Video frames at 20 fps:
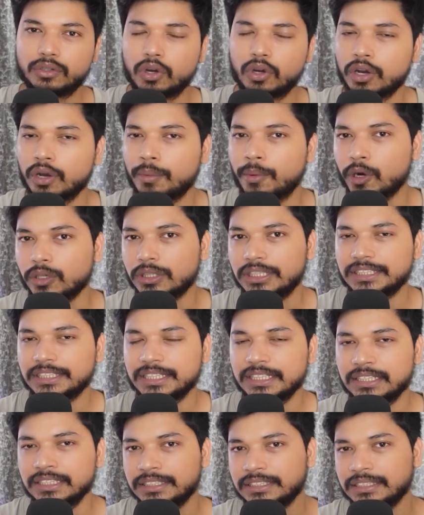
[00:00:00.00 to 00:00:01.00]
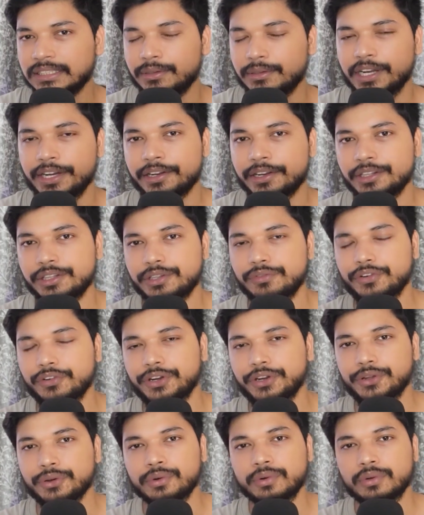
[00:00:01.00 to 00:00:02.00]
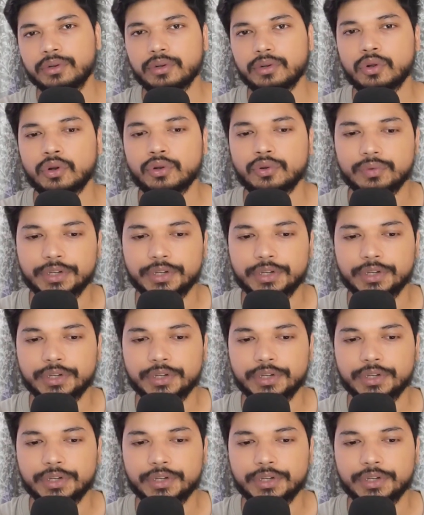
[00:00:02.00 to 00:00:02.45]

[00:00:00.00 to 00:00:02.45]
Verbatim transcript: talk about these things later in the video don't